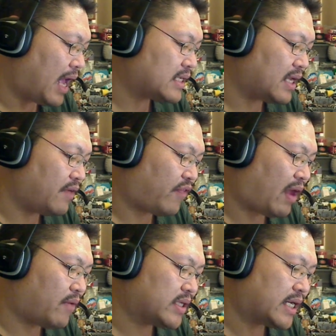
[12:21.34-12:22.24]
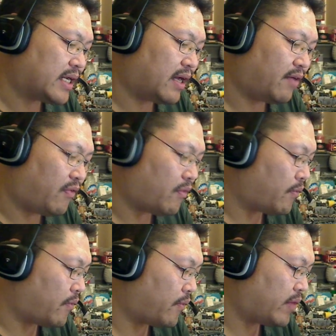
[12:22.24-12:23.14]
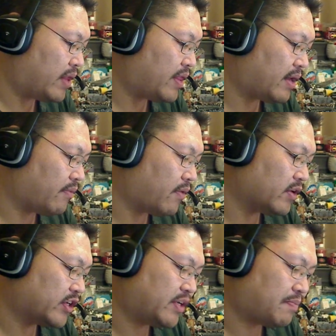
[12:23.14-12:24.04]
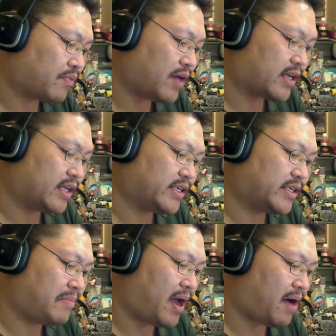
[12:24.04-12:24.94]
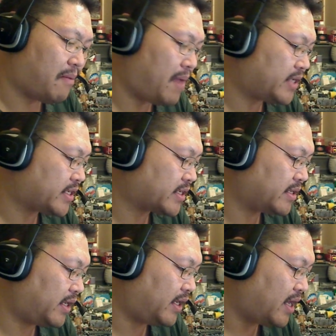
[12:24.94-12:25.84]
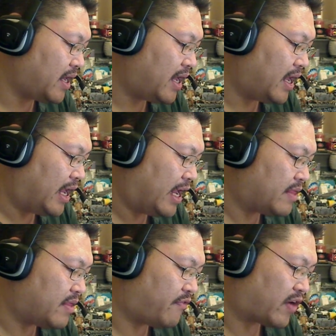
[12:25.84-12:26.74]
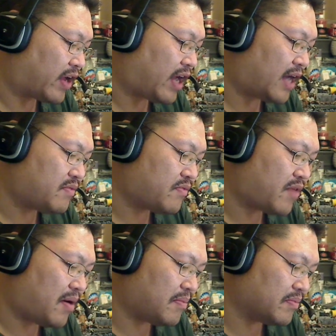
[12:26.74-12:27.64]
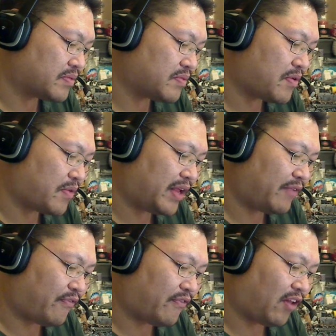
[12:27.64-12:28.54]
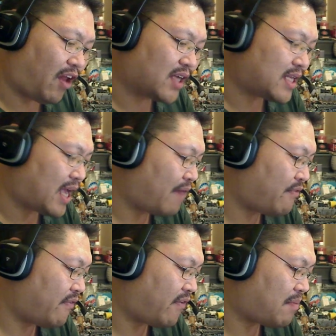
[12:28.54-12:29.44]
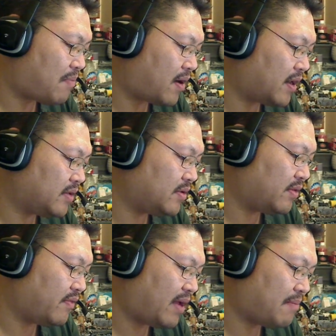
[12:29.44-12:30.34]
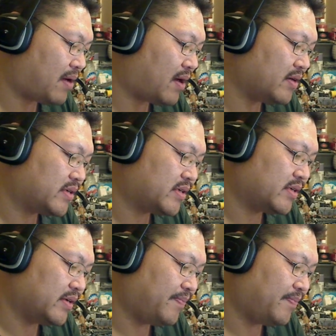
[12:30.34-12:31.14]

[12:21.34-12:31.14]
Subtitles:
As if that wasn't enough, we then were shipwrecked and somehow magically in the Forgotten Realms, where we lost half of our party to the vampires.